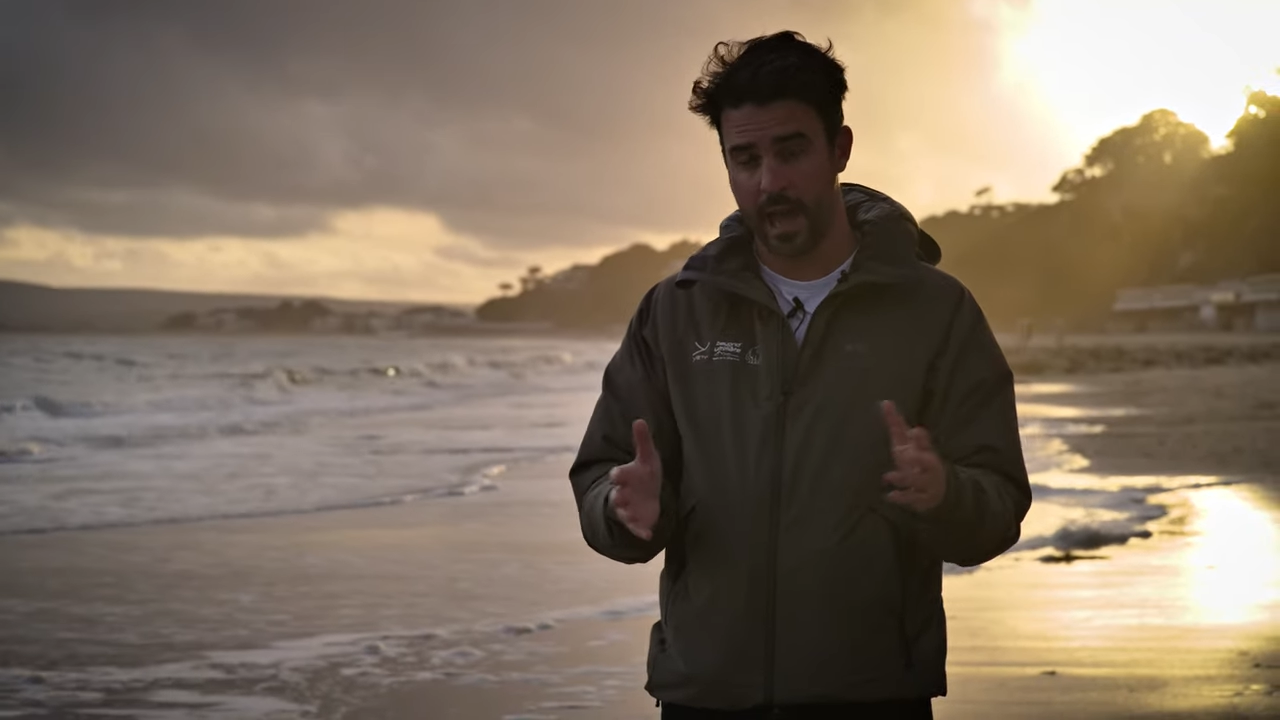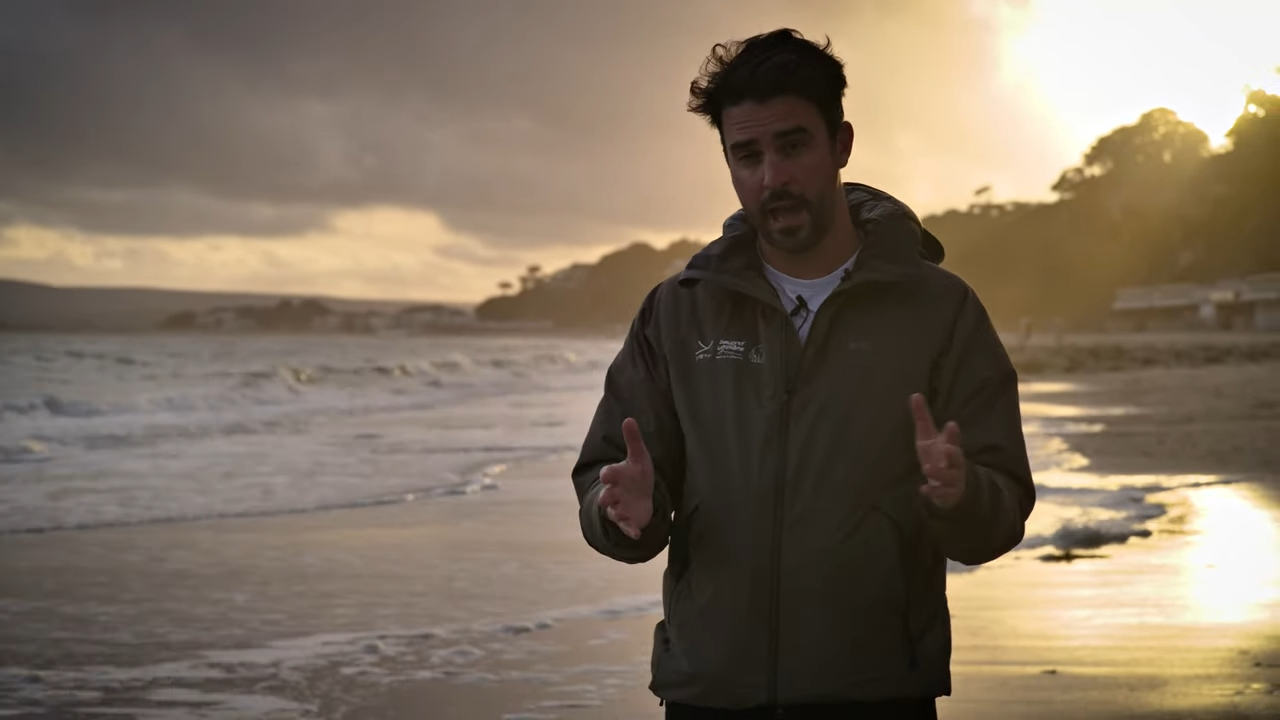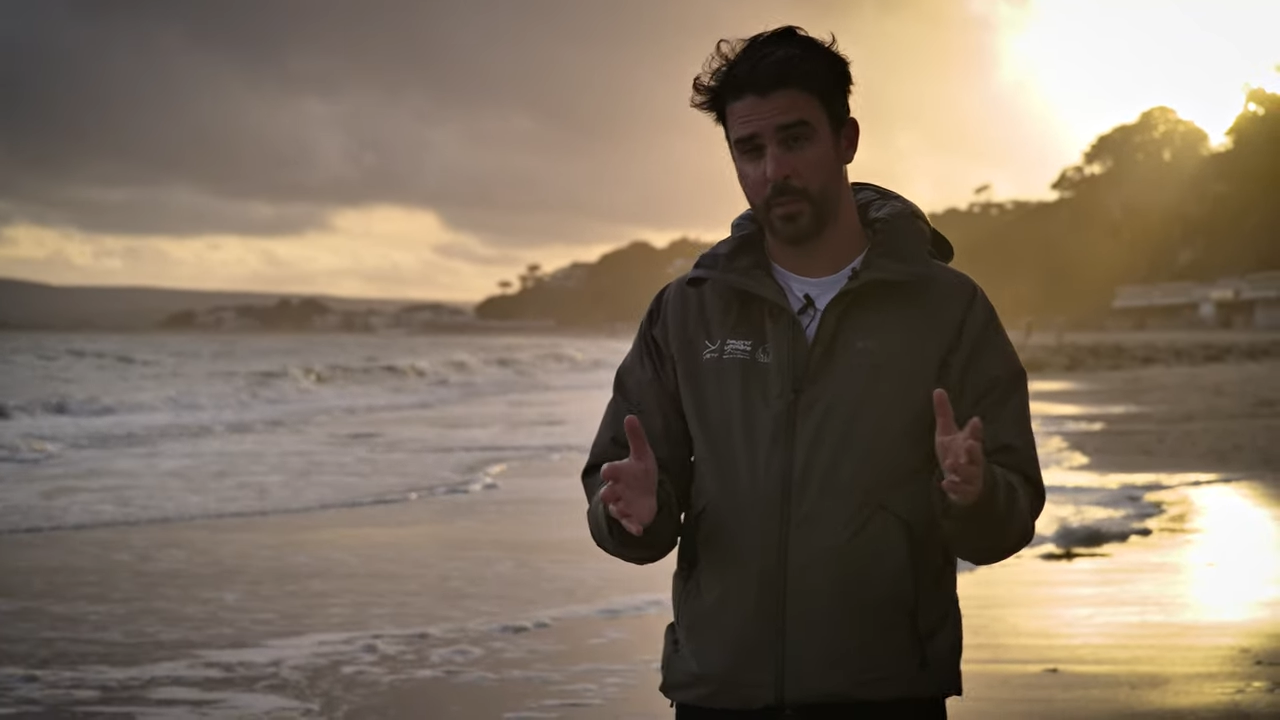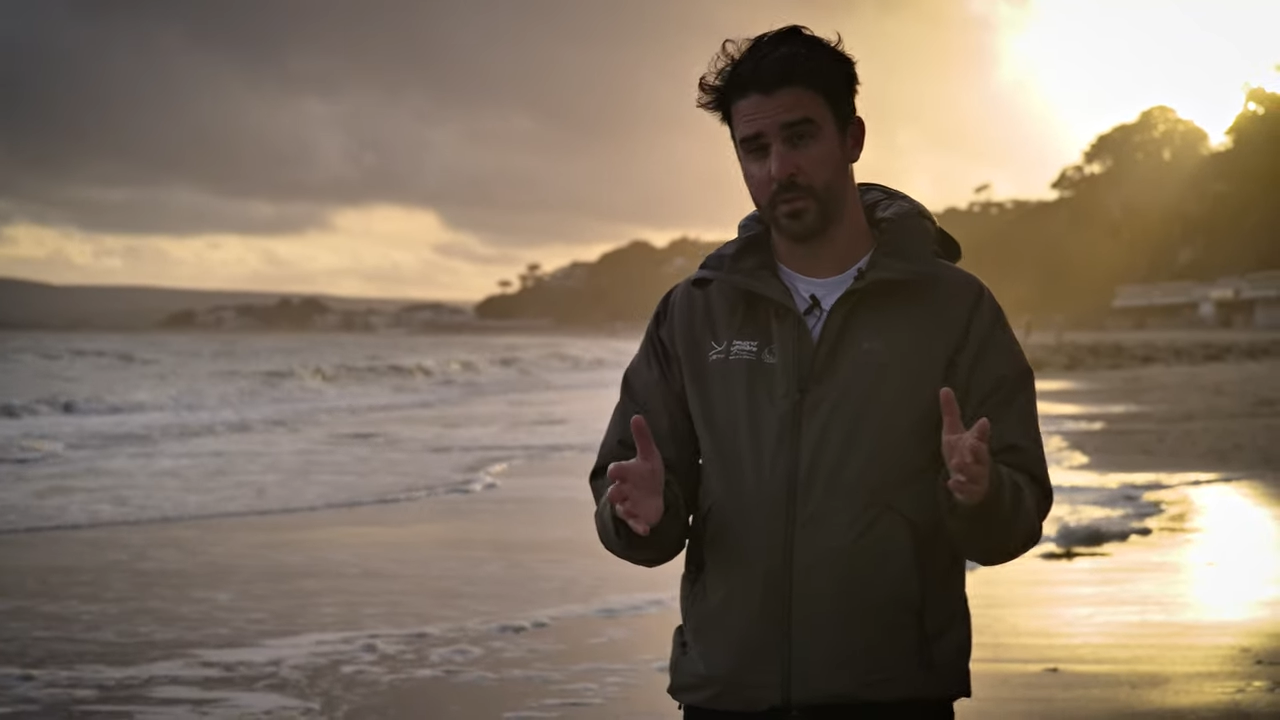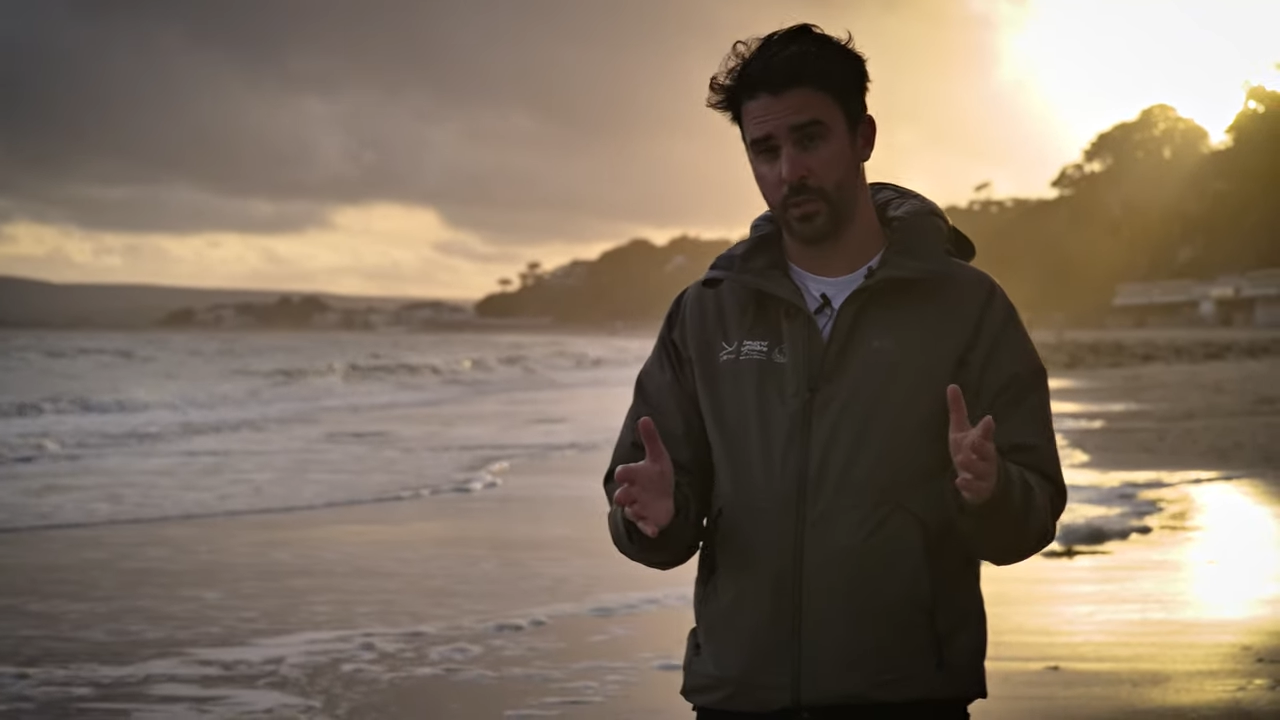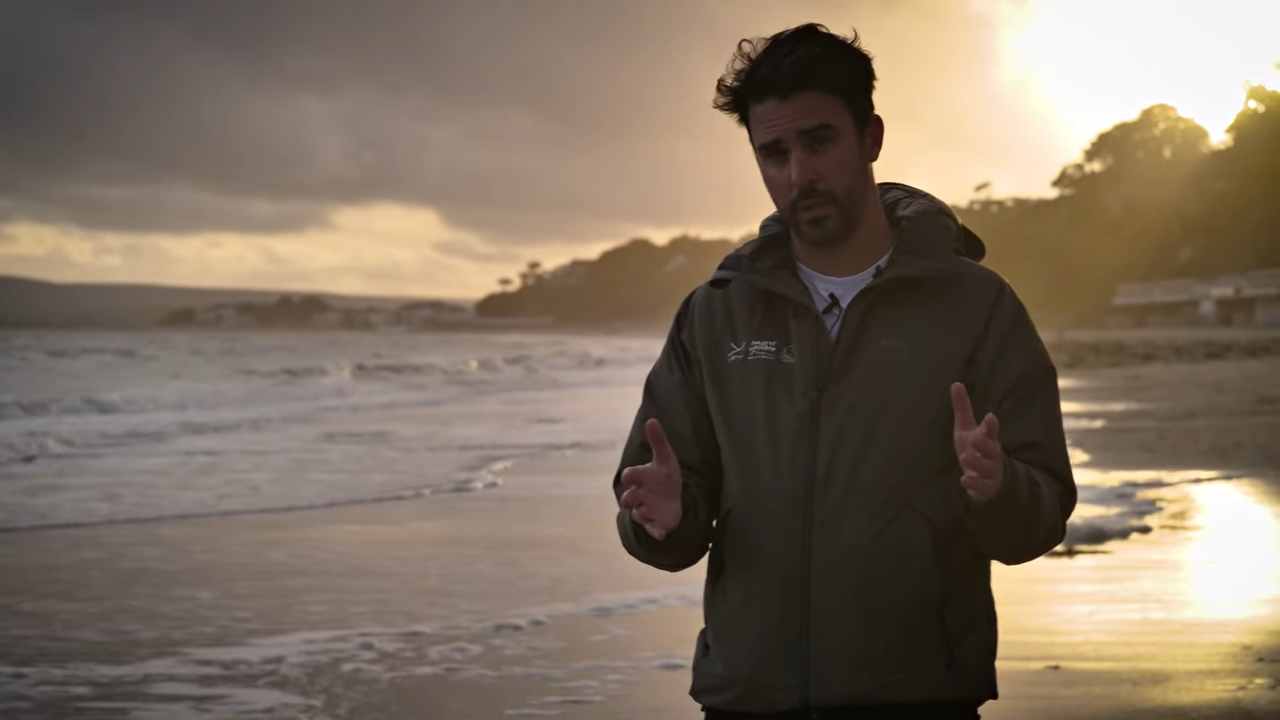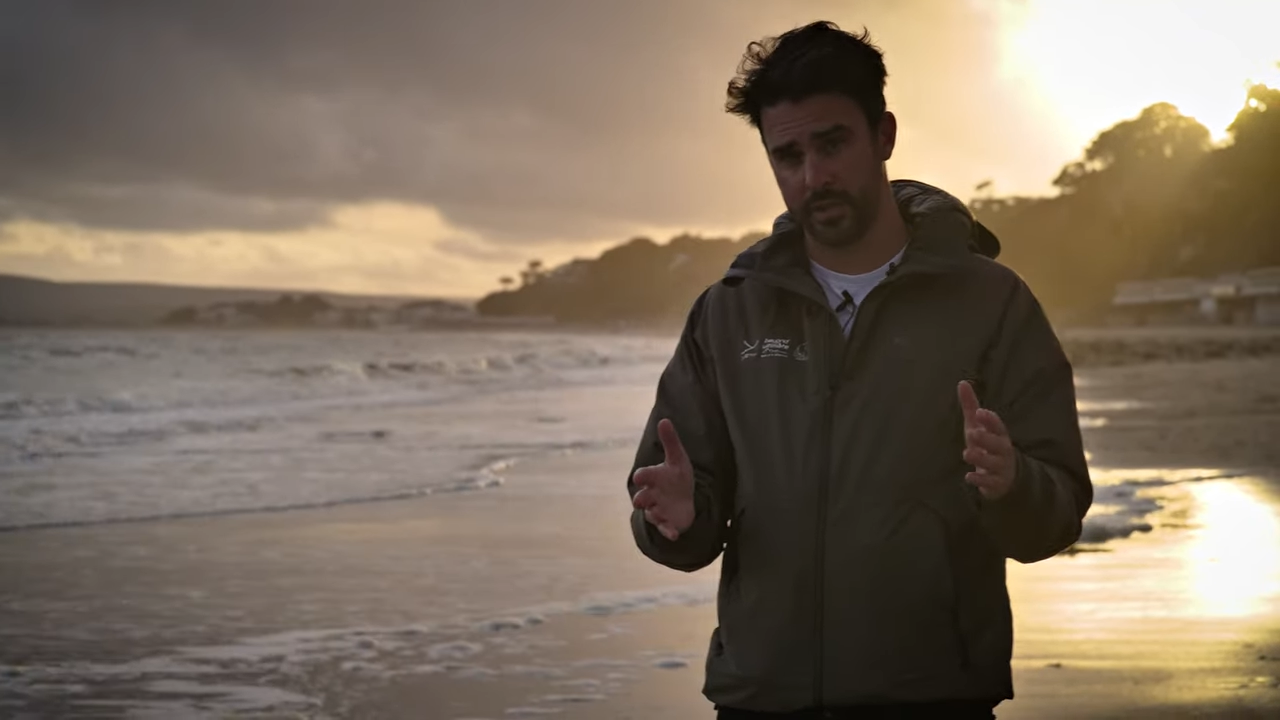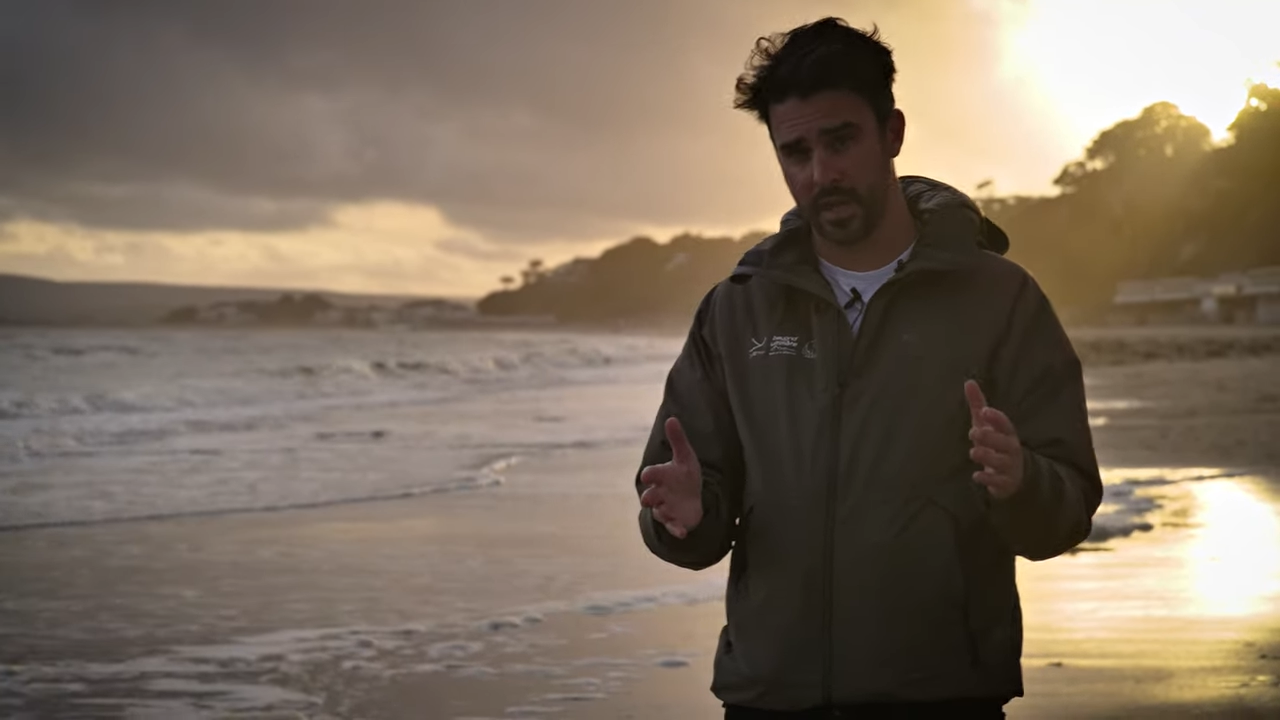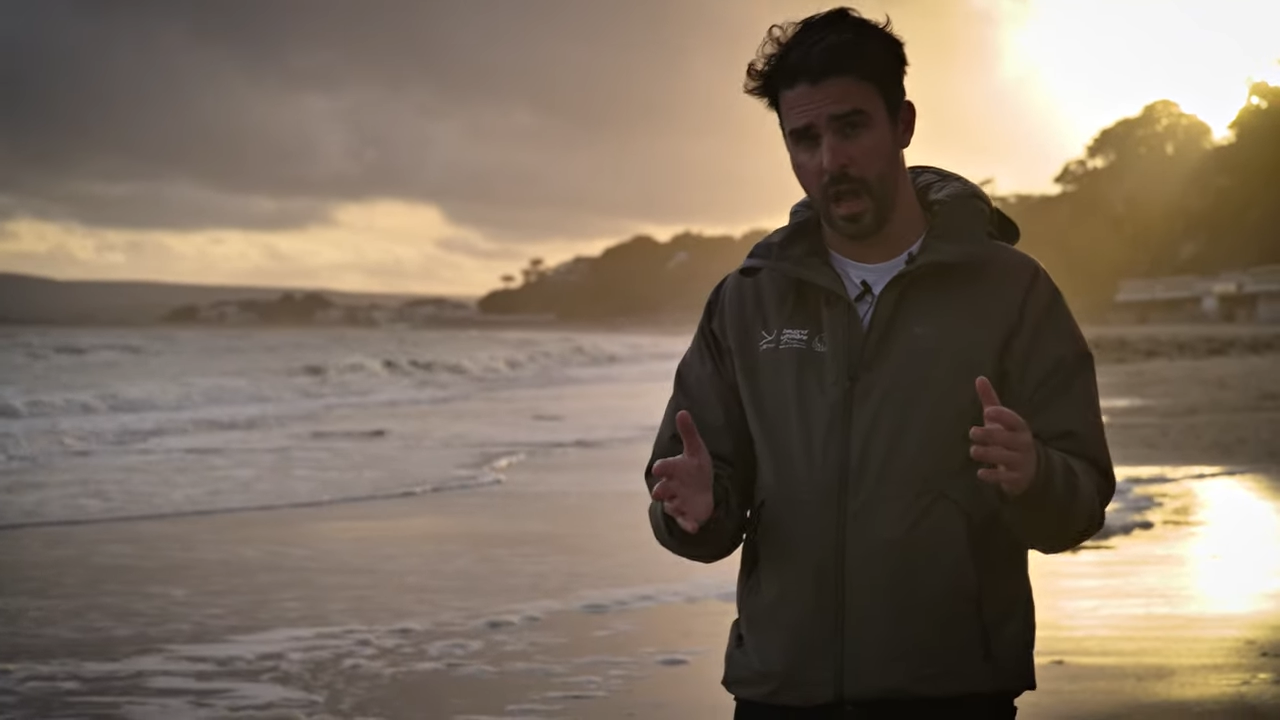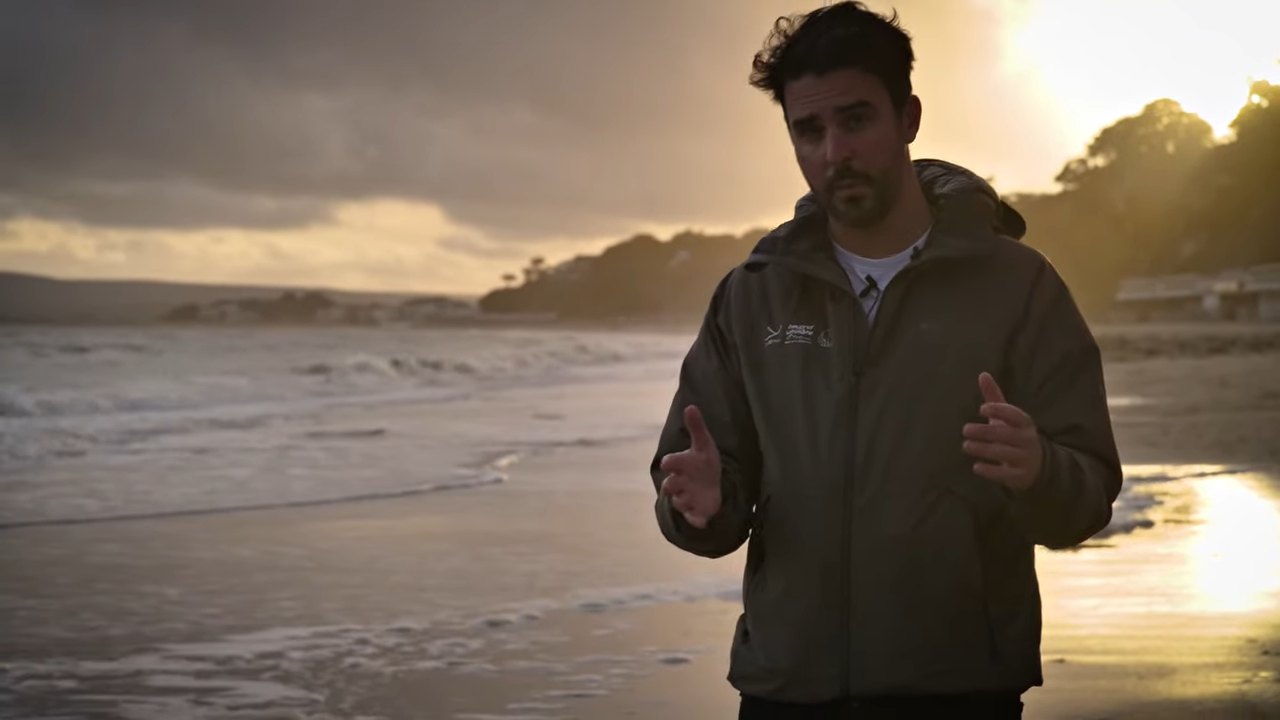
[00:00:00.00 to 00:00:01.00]
It happens all the
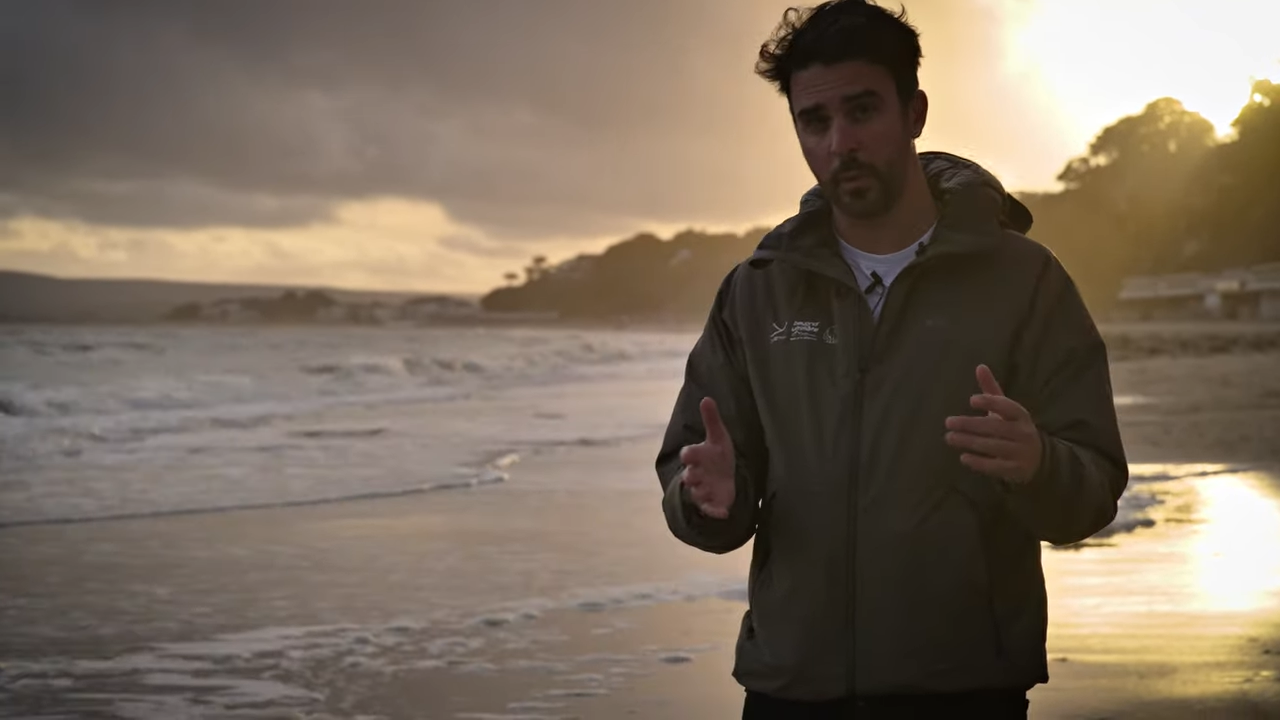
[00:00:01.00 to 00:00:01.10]
time